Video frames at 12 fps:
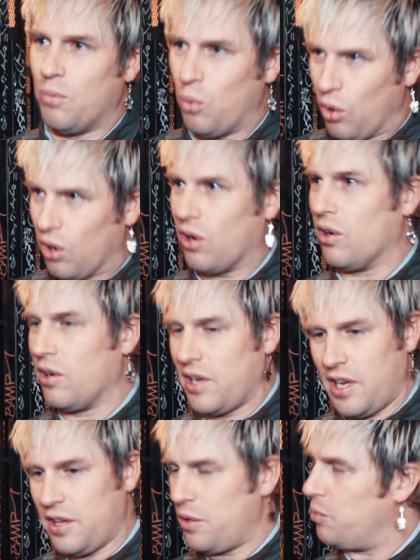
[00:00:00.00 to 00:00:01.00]
were
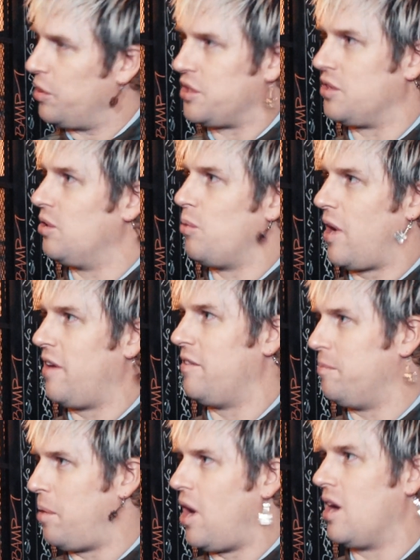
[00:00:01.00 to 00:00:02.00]
in the original wave
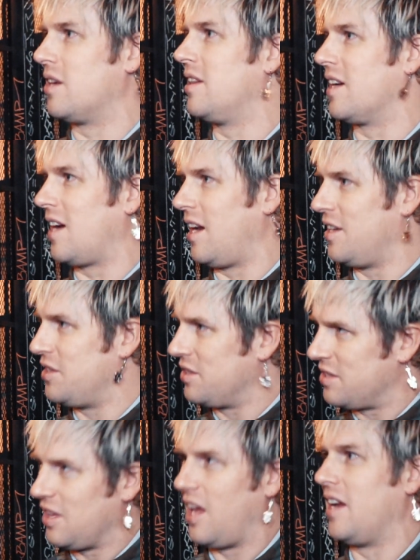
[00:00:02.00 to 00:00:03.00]
of punk that kind of
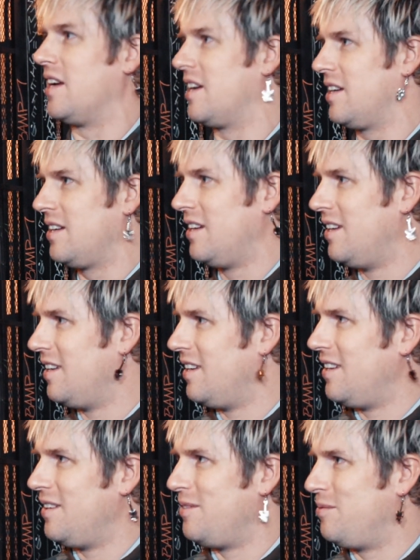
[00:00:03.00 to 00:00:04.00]
just like
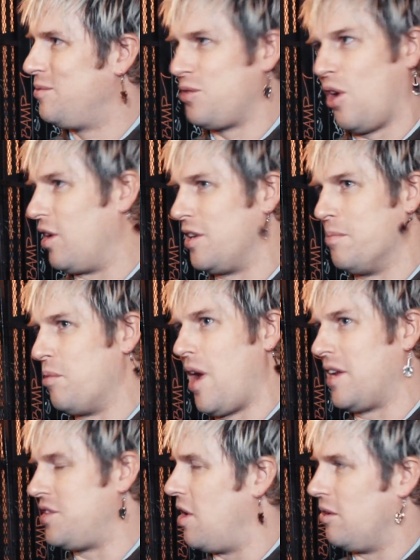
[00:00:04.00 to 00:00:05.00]
started to
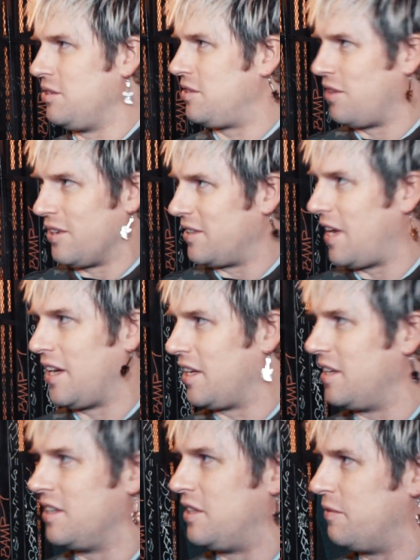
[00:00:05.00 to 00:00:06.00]
branch out and started getting
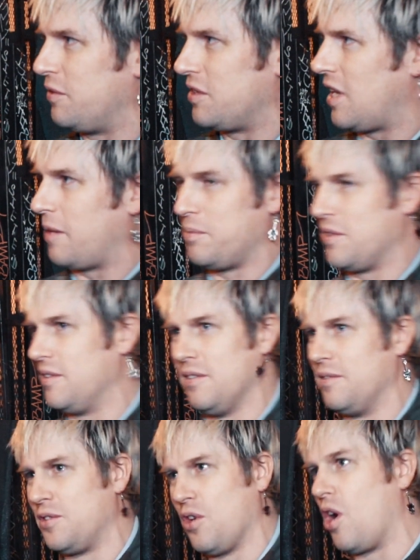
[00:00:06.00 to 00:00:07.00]
into different types of
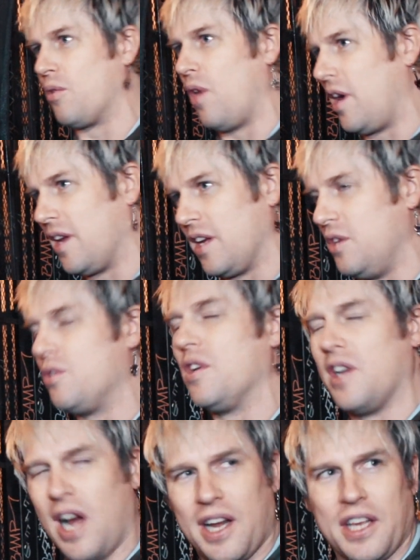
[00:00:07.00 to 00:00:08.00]
songwriting, and you
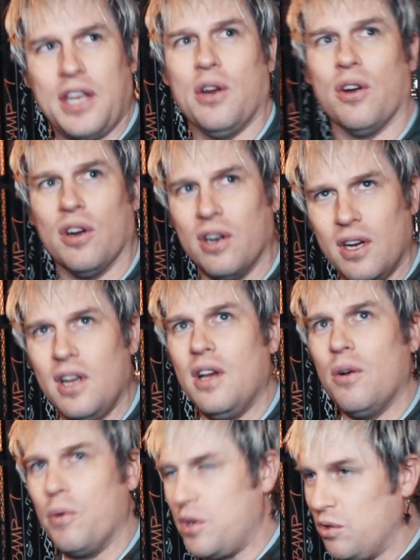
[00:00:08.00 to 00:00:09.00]
can kind of hear
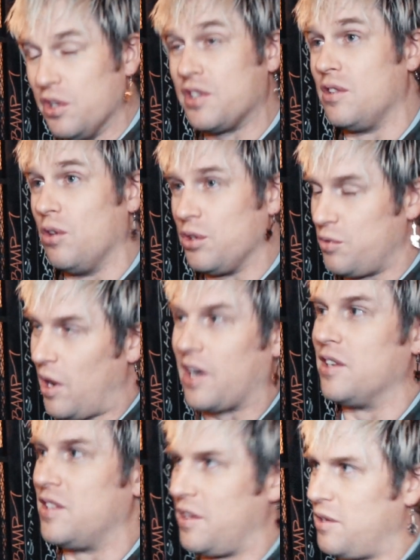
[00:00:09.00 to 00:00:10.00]
when you listen to those
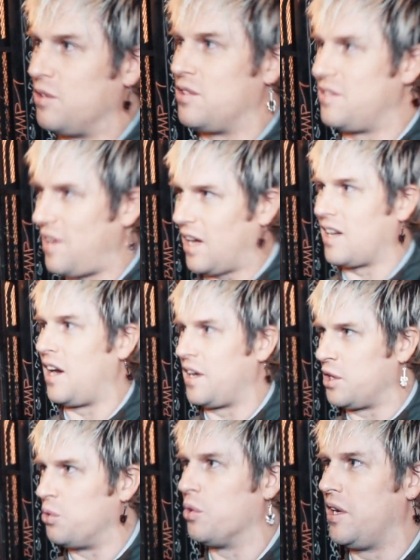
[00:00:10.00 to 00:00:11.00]
records that there's that kind
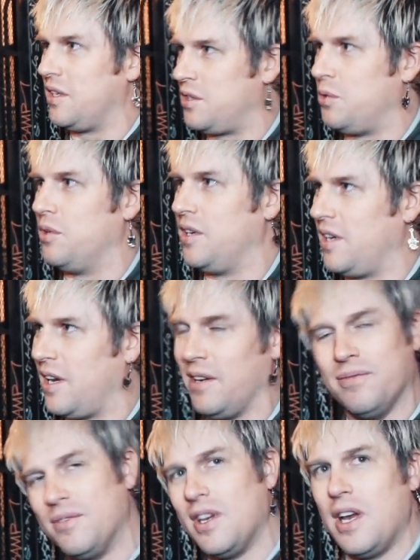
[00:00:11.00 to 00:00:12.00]
of grit to it, and
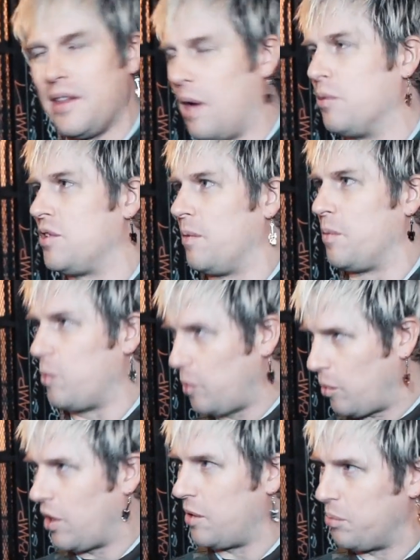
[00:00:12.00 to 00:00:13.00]
that was something we
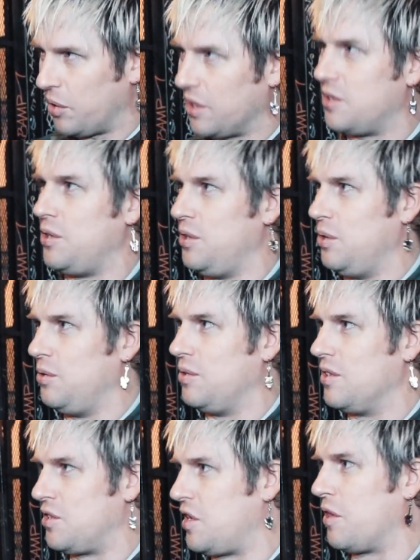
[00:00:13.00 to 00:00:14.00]
wanted to bring to
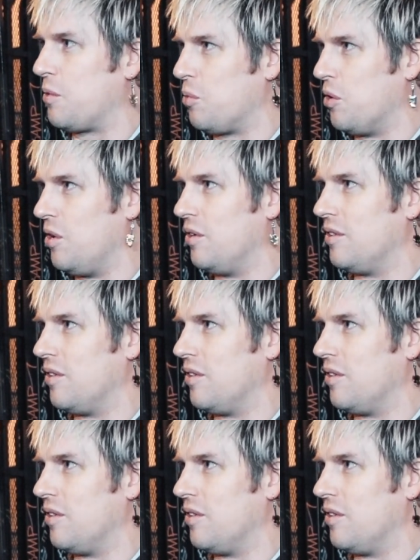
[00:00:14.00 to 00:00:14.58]
the synth world,